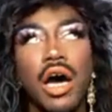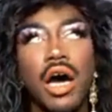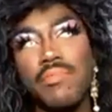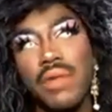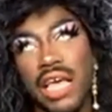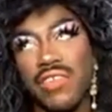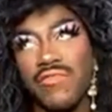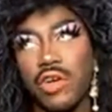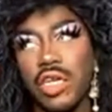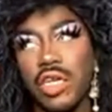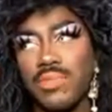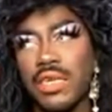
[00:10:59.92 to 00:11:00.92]
my
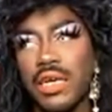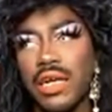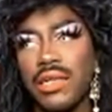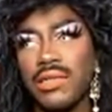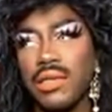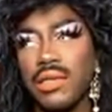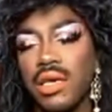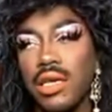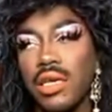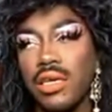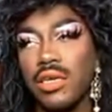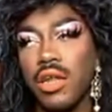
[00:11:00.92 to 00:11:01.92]
non-Black friends
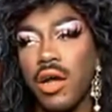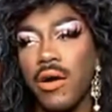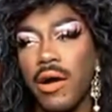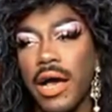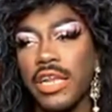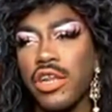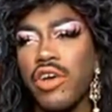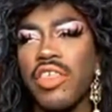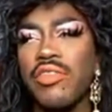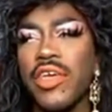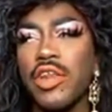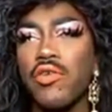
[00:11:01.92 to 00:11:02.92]
because, you know,
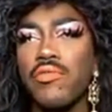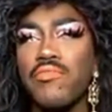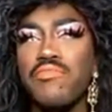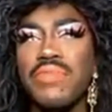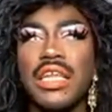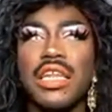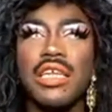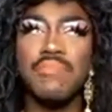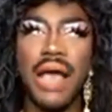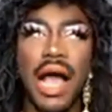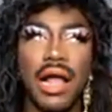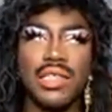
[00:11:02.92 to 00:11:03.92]
I know that they don't
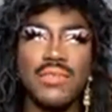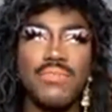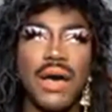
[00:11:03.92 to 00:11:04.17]
mean any